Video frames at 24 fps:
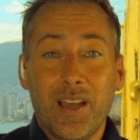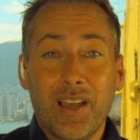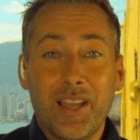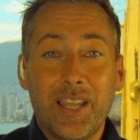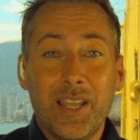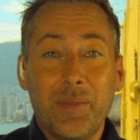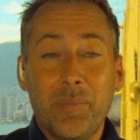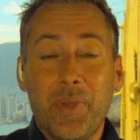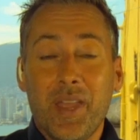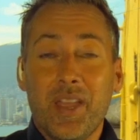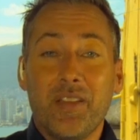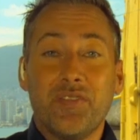
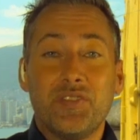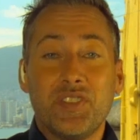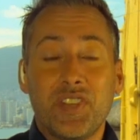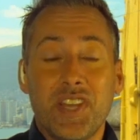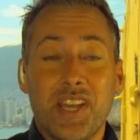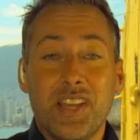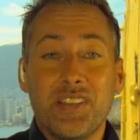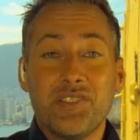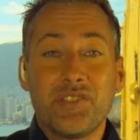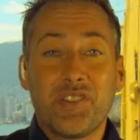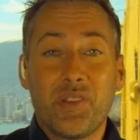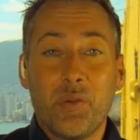He may have
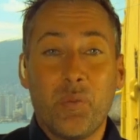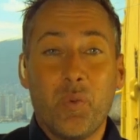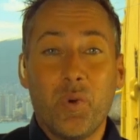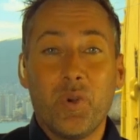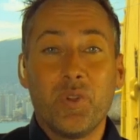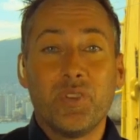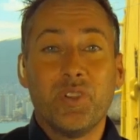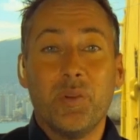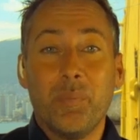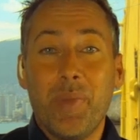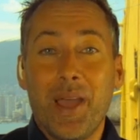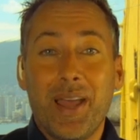changed the
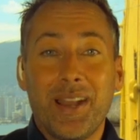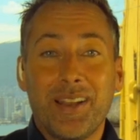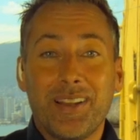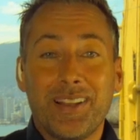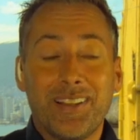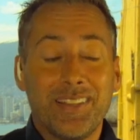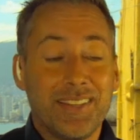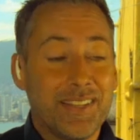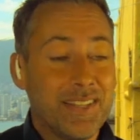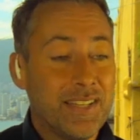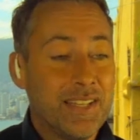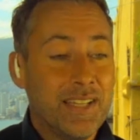world
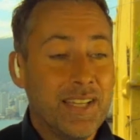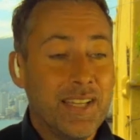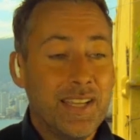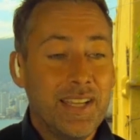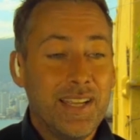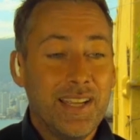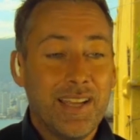dramatically.